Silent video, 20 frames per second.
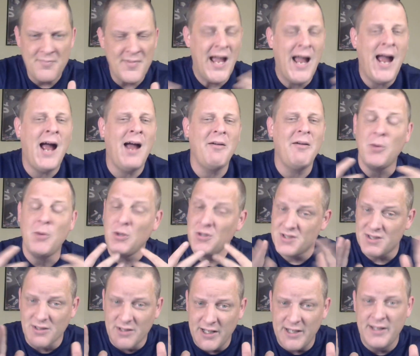Uh,
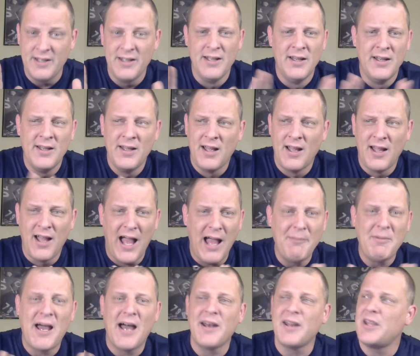personally,
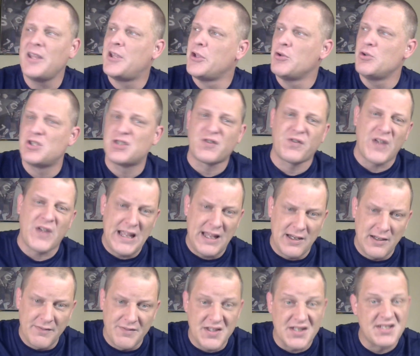I'm not a huge
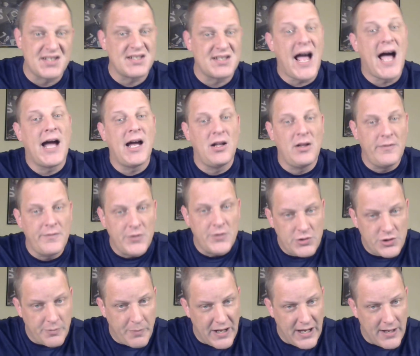fan of the style of
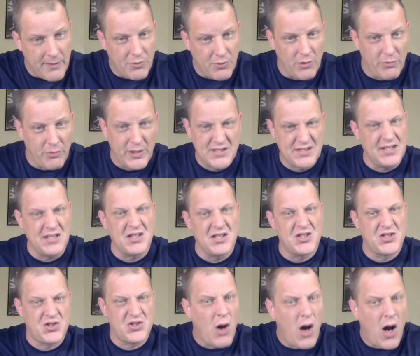New Japan Pro Wrestling,
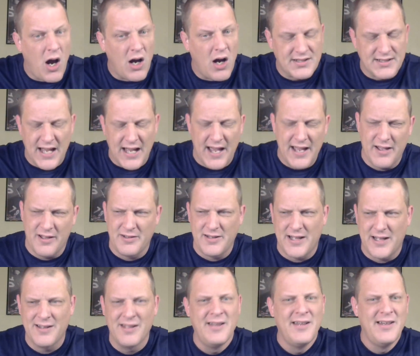the strong style,
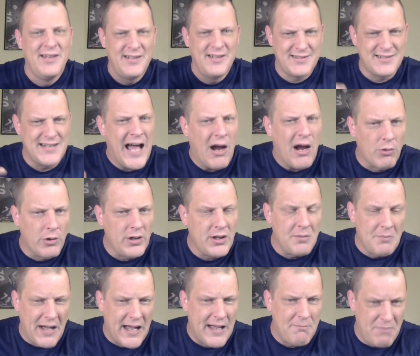like it's not
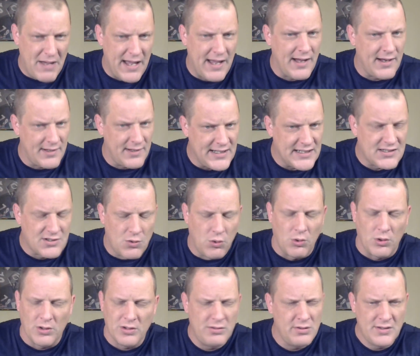really my bag, and that's
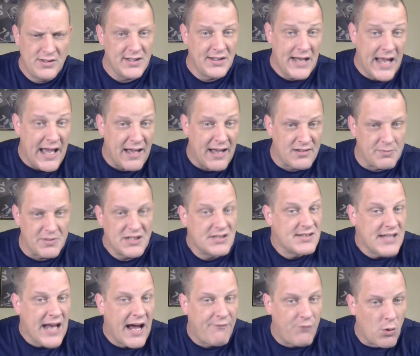cool. It doesn't have to be.
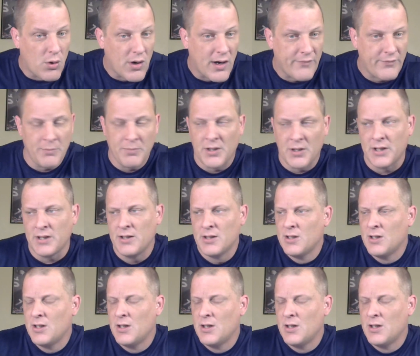It's not for everybody.